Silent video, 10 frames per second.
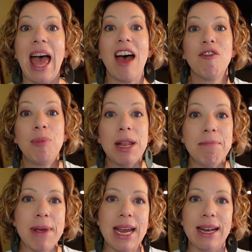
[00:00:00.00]
have been
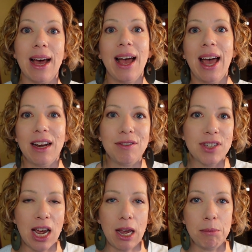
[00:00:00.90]
made ahead of
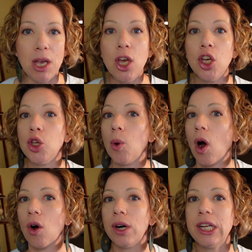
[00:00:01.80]
time. You
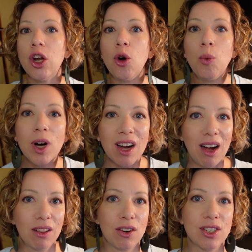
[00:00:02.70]
already know what
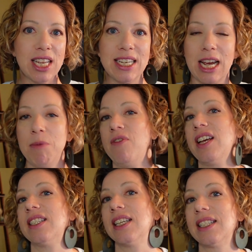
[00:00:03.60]
colors and
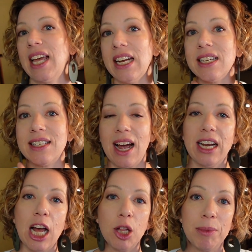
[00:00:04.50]
typefaces and design
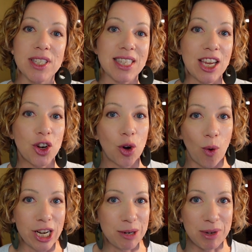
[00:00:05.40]
elements that you're
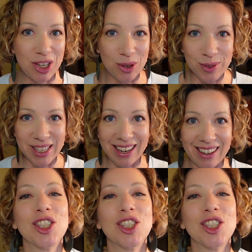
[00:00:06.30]
going to be using.